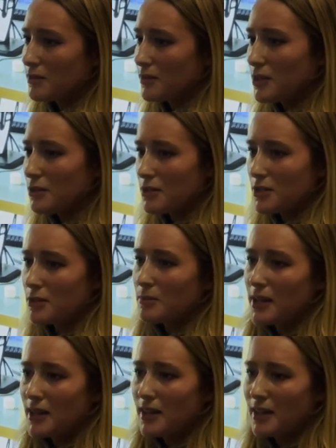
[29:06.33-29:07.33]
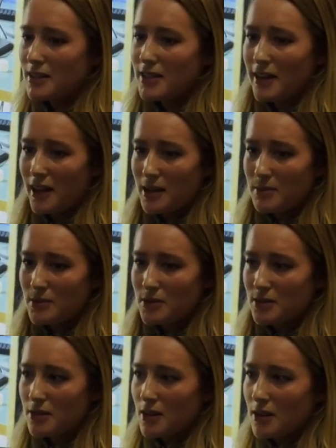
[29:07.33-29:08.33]
You're still making indie
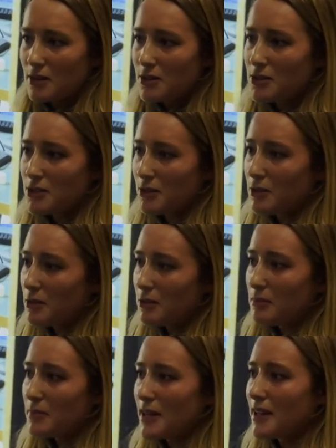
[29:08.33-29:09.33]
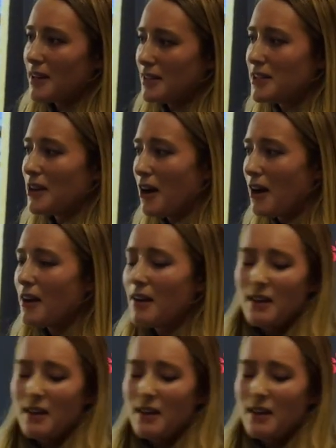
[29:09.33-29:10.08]
games. You're still making indie art.